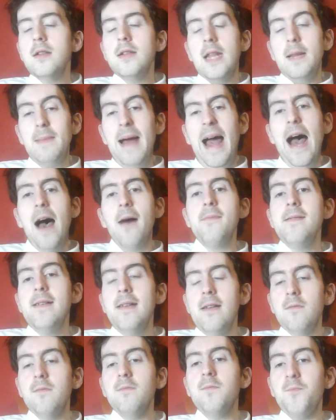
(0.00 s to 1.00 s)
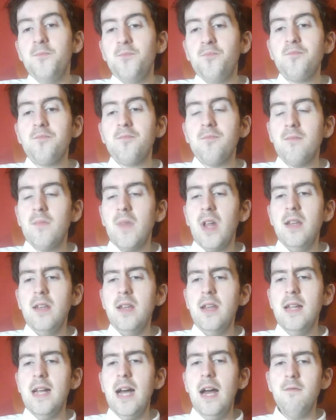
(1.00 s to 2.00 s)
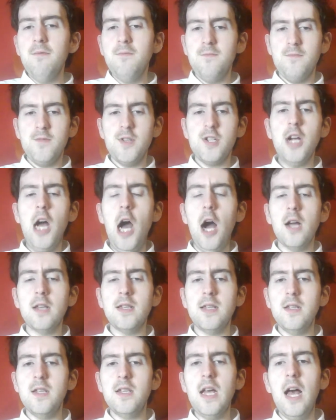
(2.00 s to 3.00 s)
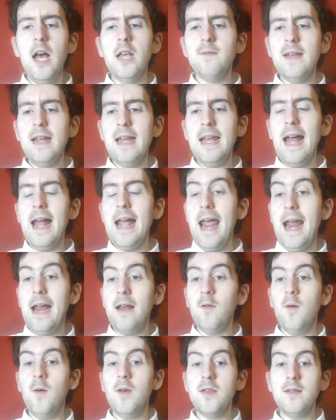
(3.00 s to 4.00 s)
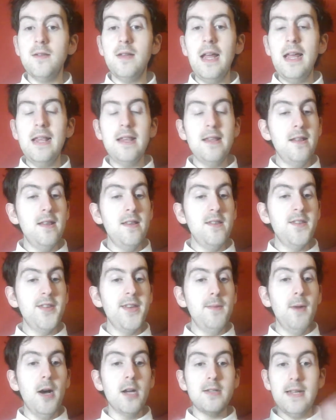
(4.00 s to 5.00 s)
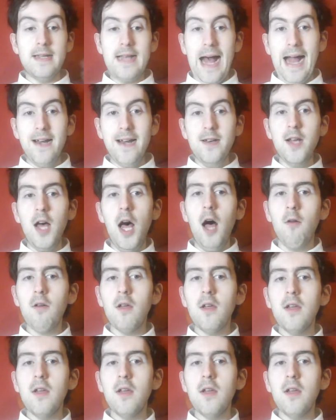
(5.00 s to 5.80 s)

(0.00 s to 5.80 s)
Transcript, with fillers: The amount of shocks and turns you're getting and all this, it's just too much to handle!